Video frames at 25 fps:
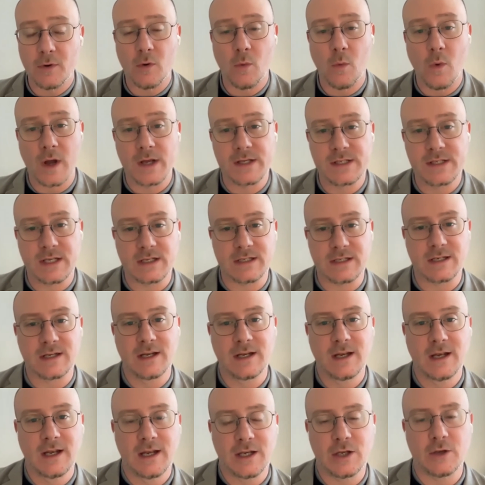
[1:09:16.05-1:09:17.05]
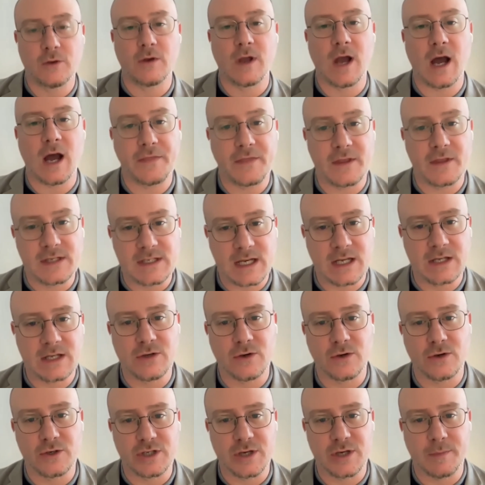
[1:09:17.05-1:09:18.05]
Or was it you got this
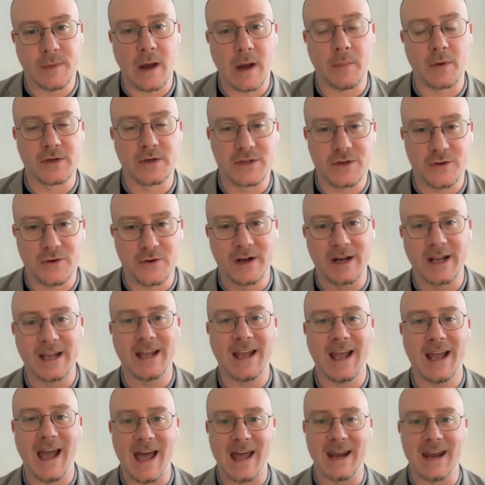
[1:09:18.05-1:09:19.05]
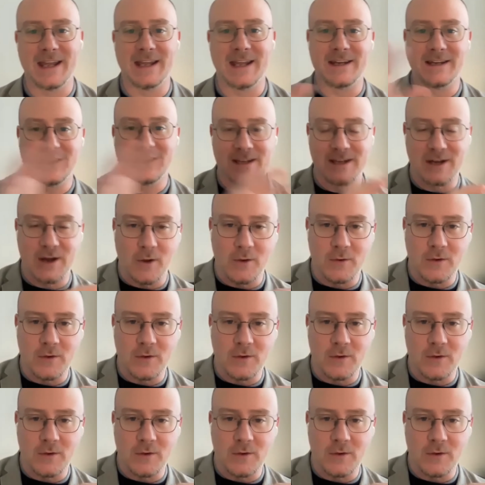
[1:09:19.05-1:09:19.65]
internship opportunity and it,